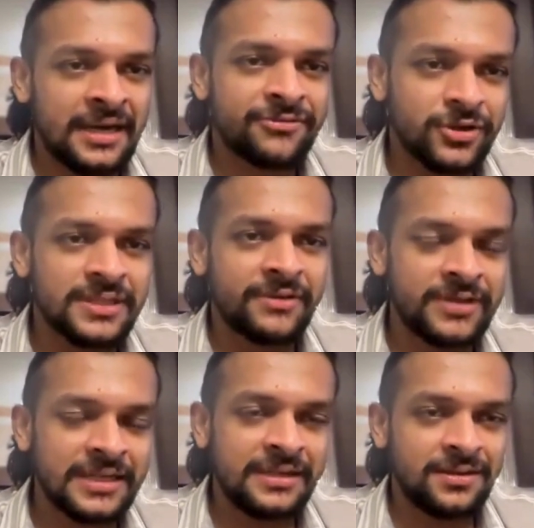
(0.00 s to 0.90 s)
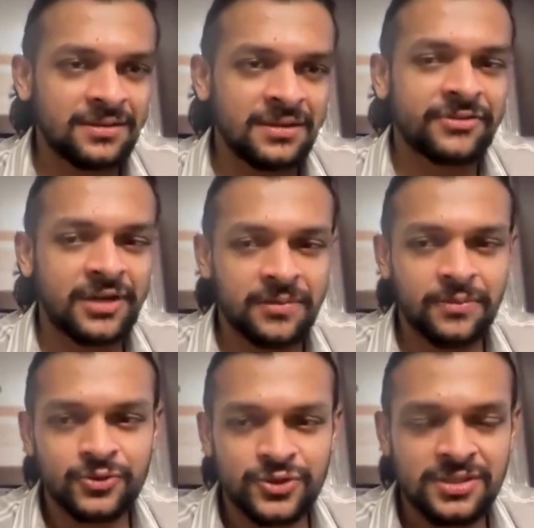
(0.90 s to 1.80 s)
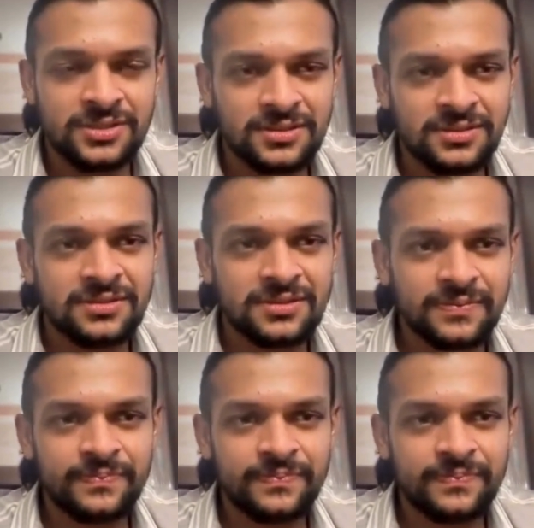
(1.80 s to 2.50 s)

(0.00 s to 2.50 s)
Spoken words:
And for them, we need different approaches.